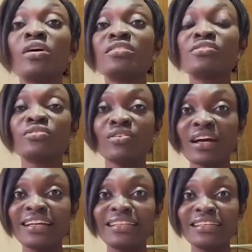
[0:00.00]
to look
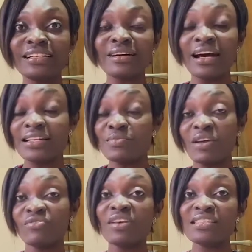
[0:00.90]
at the at
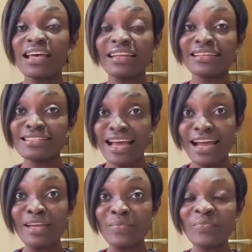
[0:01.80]
my face at the
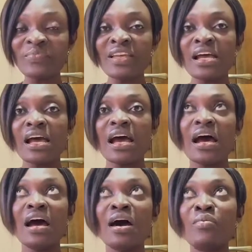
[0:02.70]
time,
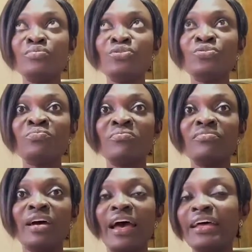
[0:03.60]
um, you
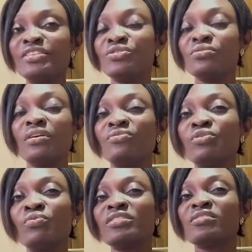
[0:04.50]
and you, if
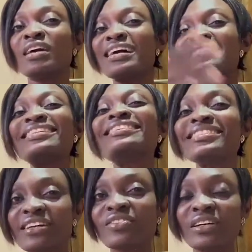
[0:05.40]
you were to look at it in
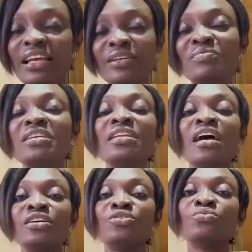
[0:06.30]
general, I mean,
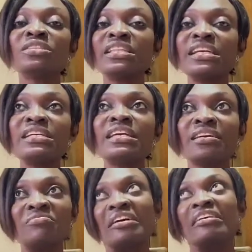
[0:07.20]
you would think,
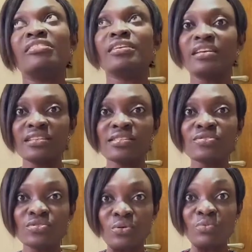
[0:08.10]
well, it isn't
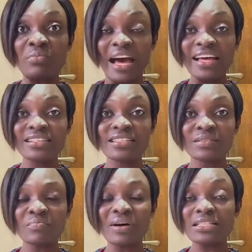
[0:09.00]
so bad.
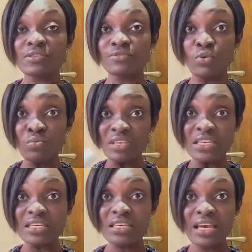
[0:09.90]
But for
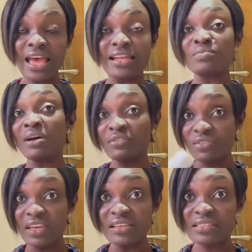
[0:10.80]
me and my
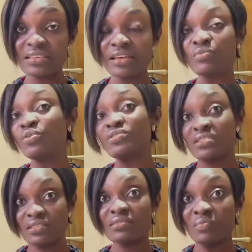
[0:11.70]
face, it
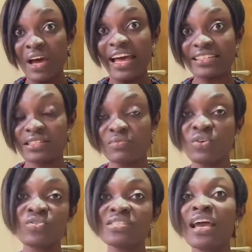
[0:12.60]
was bad
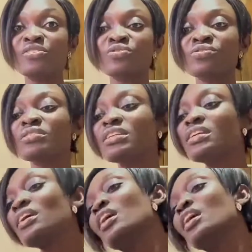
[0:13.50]
because I usually